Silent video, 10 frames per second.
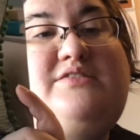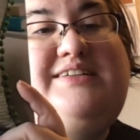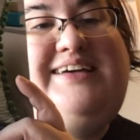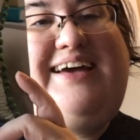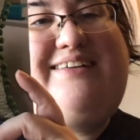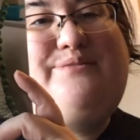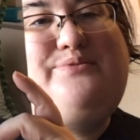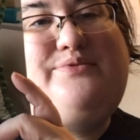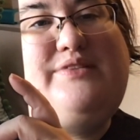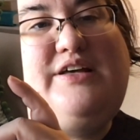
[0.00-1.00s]
yeah,
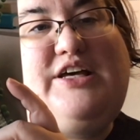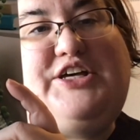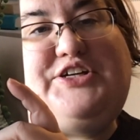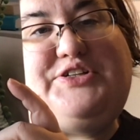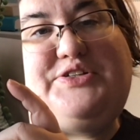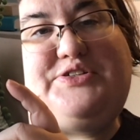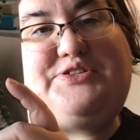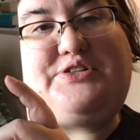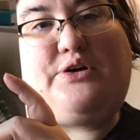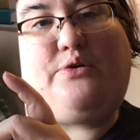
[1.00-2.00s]

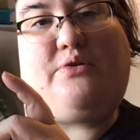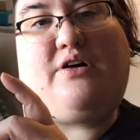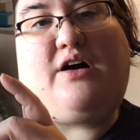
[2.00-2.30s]
so